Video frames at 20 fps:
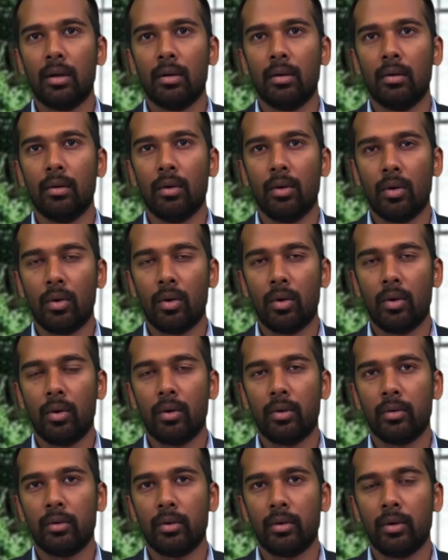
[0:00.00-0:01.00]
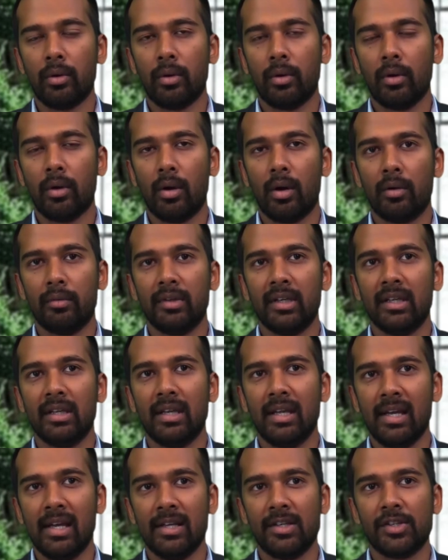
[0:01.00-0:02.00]
law of the
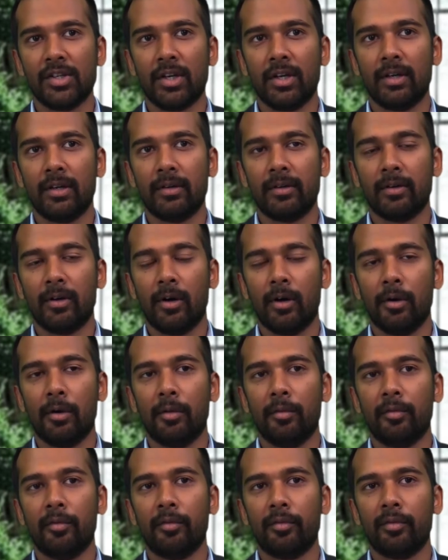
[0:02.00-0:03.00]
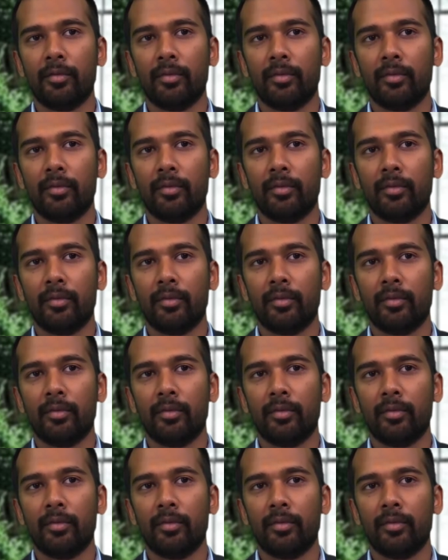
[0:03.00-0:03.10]
nature of